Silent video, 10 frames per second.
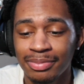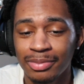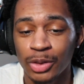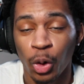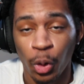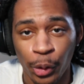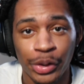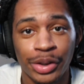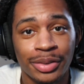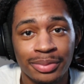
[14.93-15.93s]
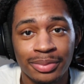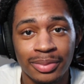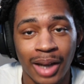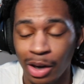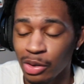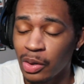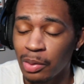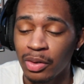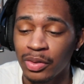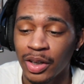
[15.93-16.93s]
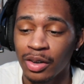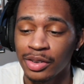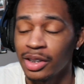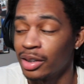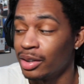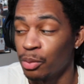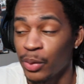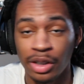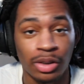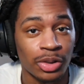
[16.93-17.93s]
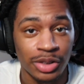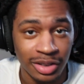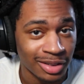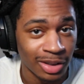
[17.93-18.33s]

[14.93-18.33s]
Gore. I don't know about all the wieners.